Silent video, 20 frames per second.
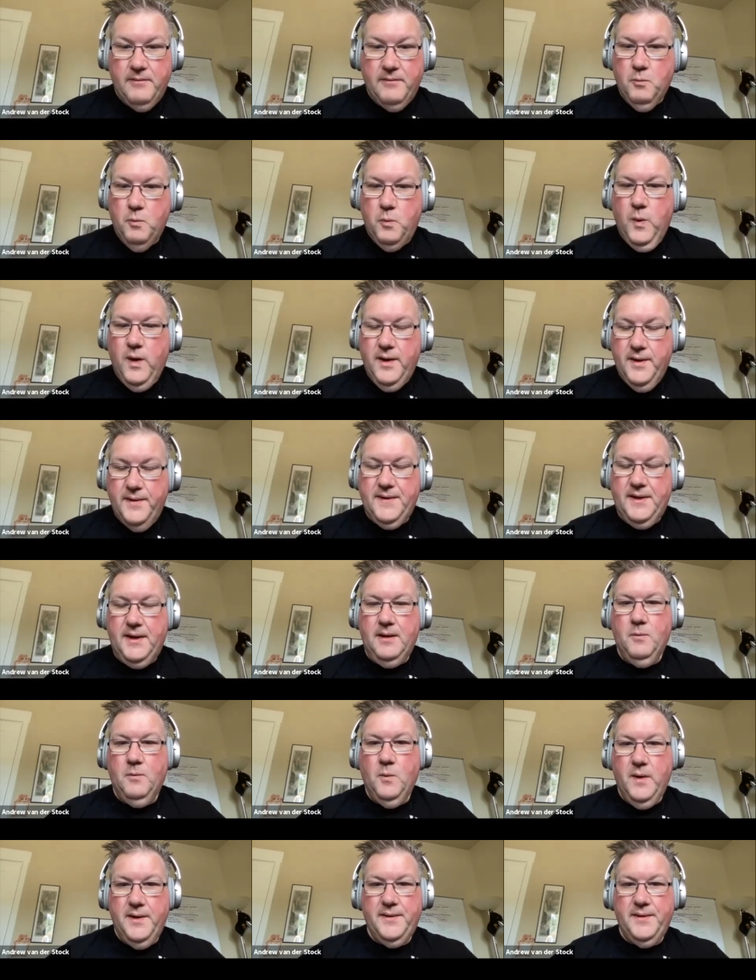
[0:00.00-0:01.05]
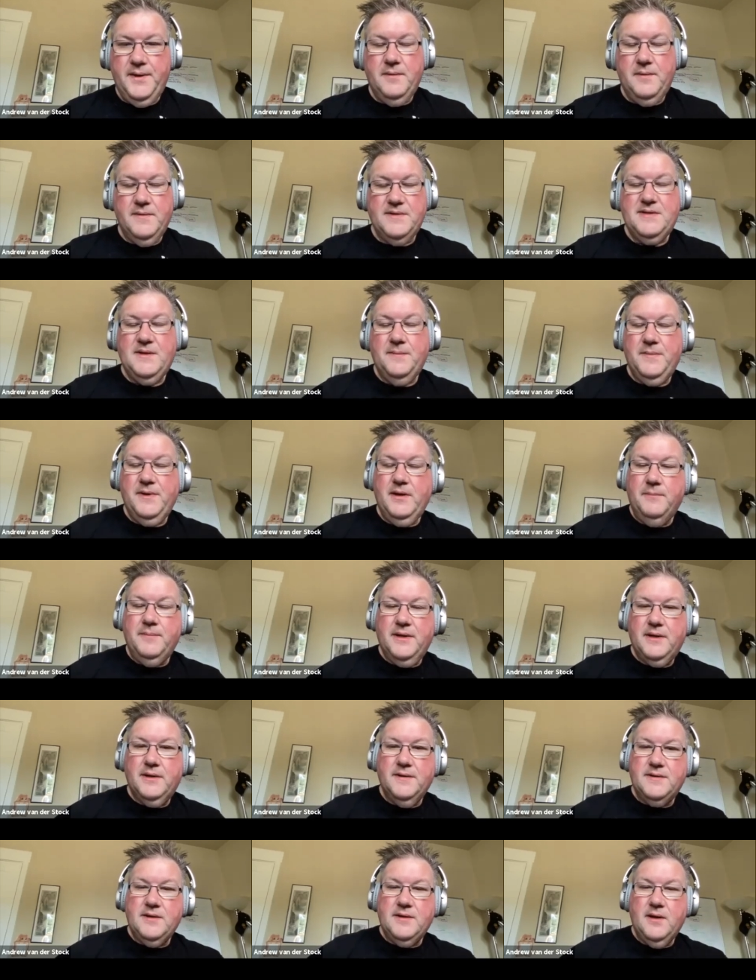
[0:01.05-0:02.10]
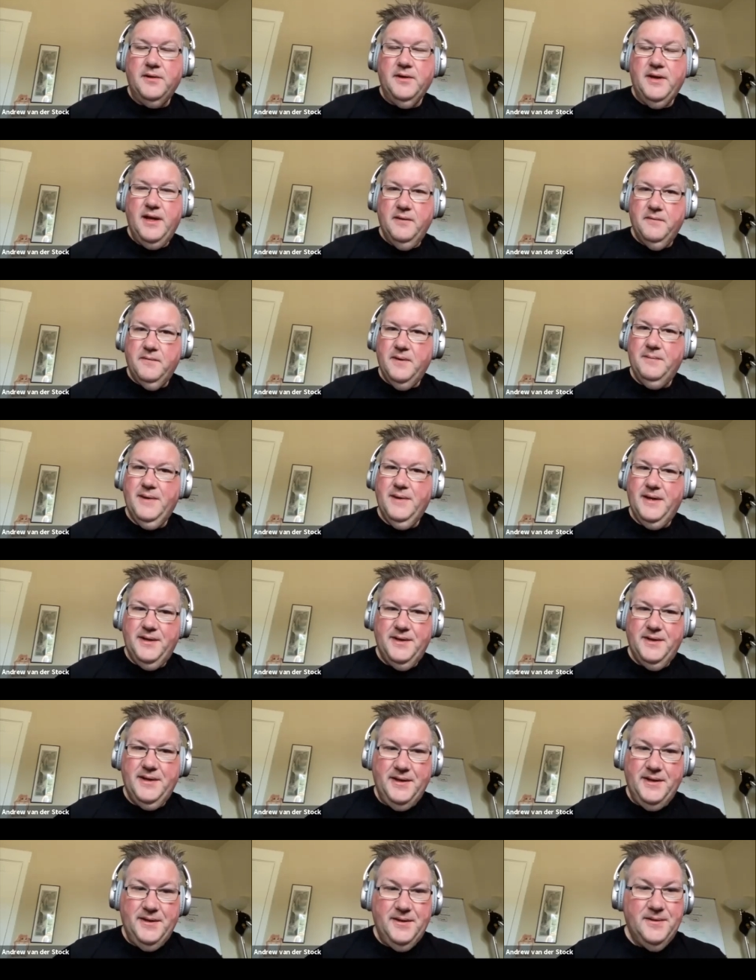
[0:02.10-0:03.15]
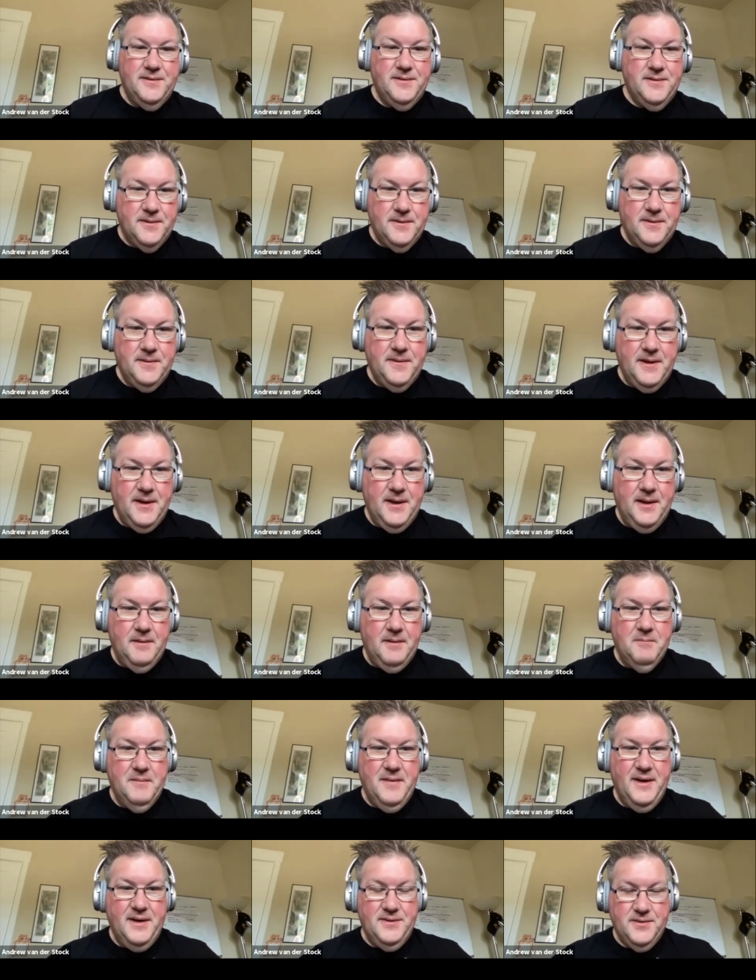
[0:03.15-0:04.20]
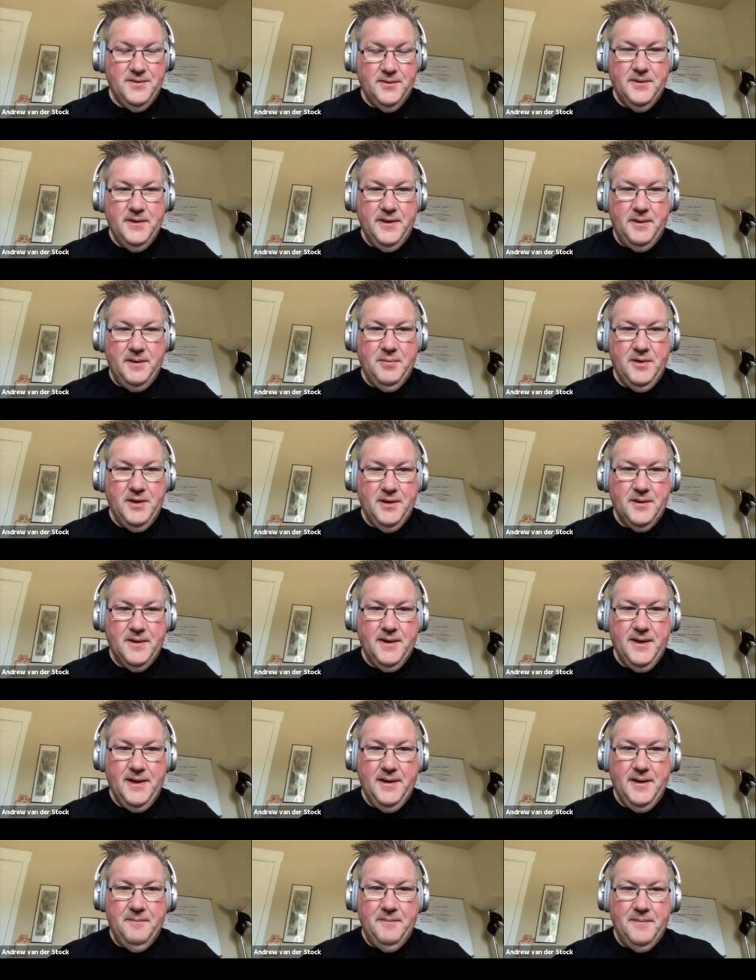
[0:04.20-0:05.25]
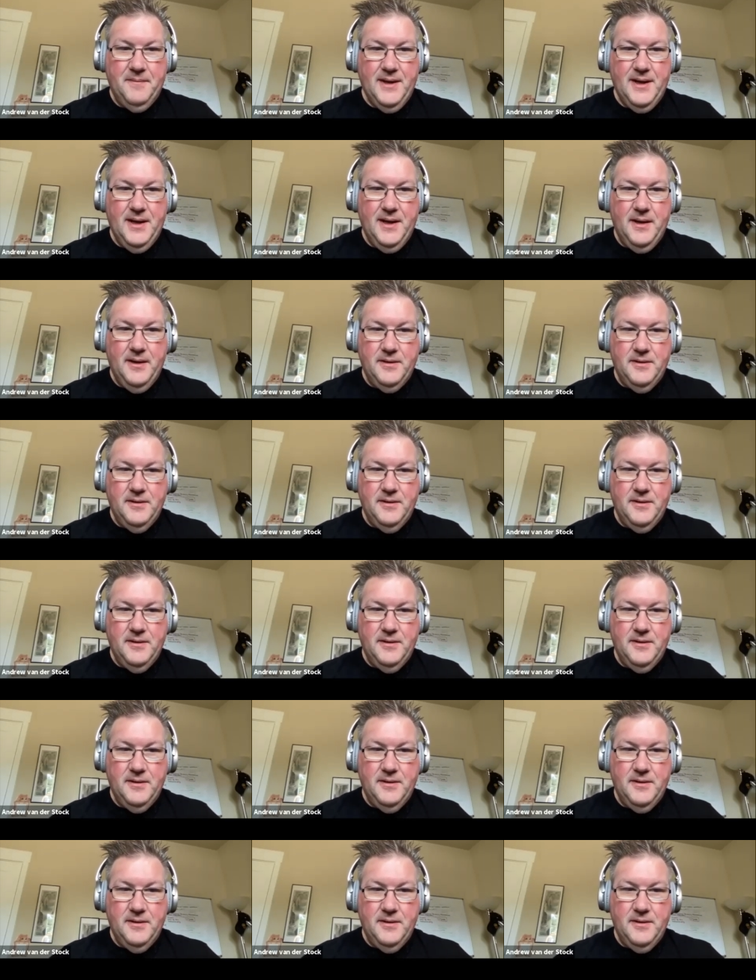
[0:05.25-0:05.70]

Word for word: worthy worthy recipient because on every Monday you do the mentoring program. Uh,